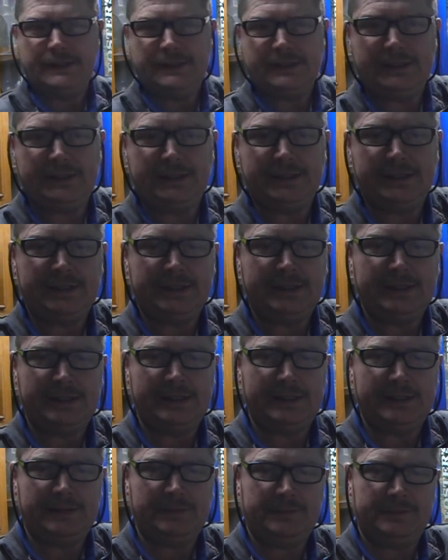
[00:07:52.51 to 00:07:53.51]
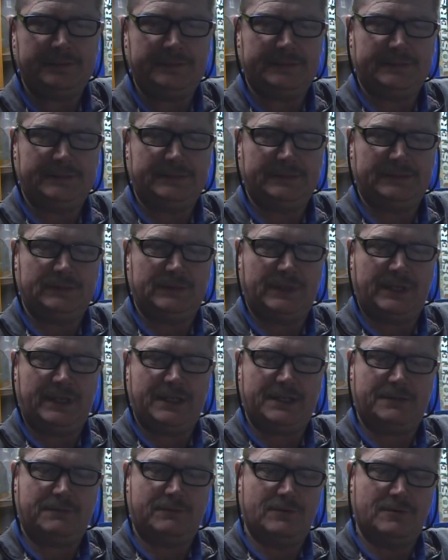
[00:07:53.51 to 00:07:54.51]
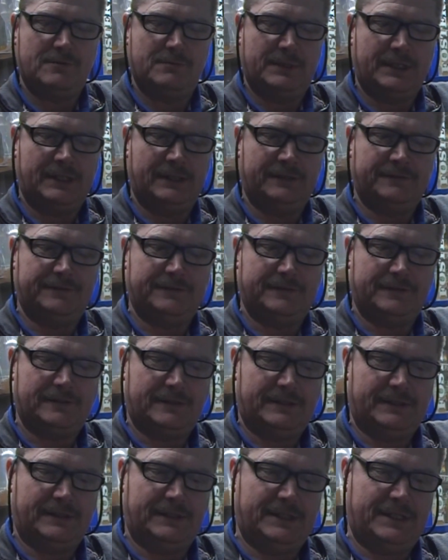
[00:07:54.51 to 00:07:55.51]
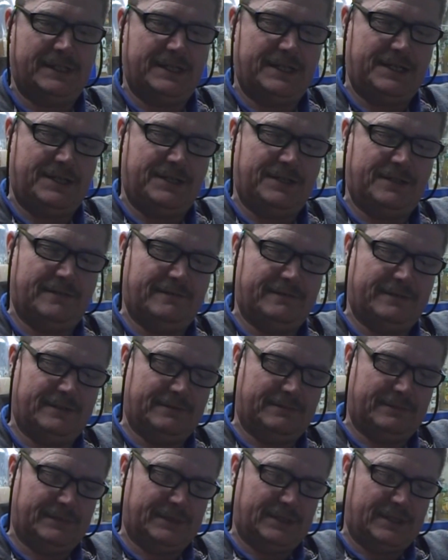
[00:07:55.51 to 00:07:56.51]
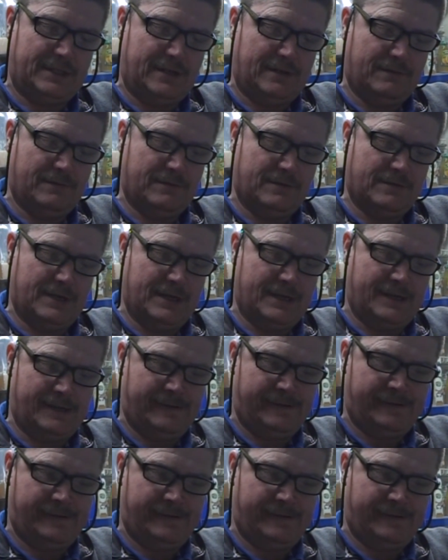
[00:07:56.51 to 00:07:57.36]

and when it's warm enough, or in the addition of some hot water,